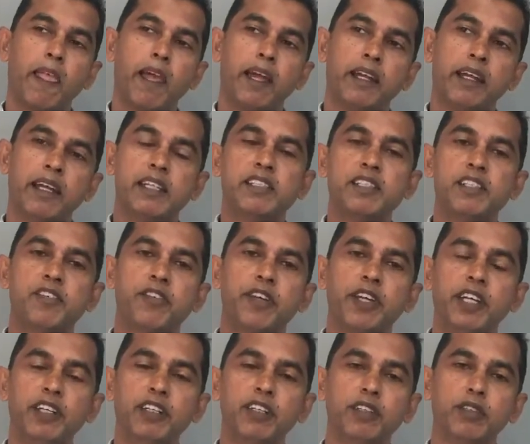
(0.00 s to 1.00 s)
And as a
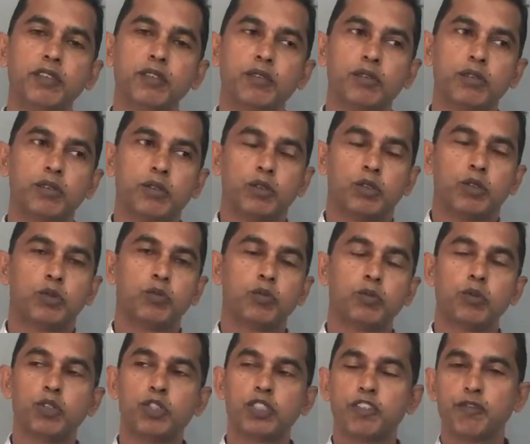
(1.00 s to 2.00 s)
trainer,
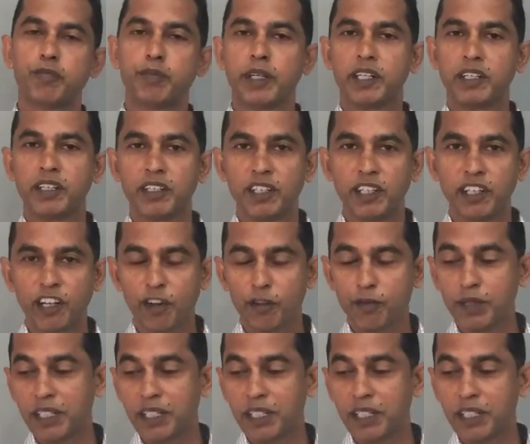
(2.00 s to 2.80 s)
most of my career I've